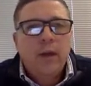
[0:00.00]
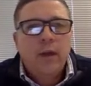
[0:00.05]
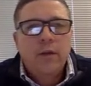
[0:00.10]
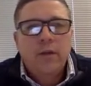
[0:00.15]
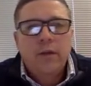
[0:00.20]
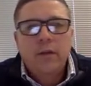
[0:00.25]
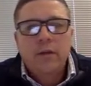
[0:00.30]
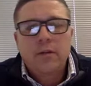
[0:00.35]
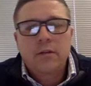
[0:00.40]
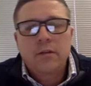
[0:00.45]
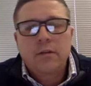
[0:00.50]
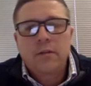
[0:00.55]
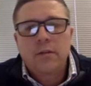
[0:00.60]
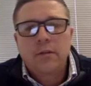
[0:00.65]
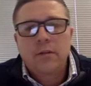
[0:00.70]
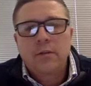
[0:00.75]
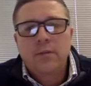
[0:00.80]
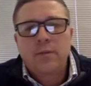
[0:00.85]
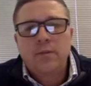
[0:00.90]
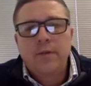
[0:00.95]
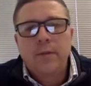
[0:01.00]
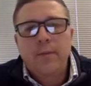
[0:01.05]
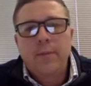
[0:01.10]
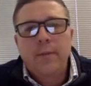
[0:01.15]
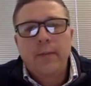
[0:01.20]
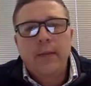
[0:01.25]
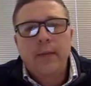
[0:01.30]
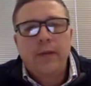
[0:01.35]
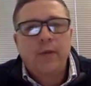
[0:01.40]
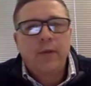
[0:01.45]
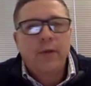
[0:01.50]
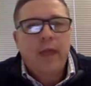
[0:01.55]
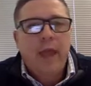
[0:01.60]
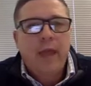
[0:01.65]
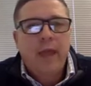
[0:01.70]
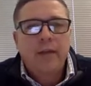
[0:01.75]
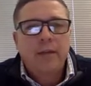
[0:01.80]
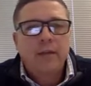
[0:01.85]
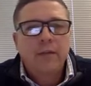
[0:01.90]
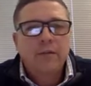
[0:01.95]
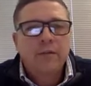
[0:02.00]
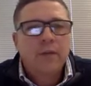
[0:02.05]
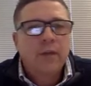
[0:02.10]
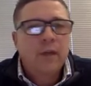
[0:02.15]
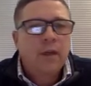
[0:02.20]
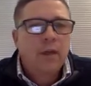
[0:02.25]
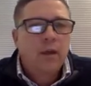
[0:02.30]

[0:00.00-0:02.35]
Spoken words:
healthcare systems from being reactive,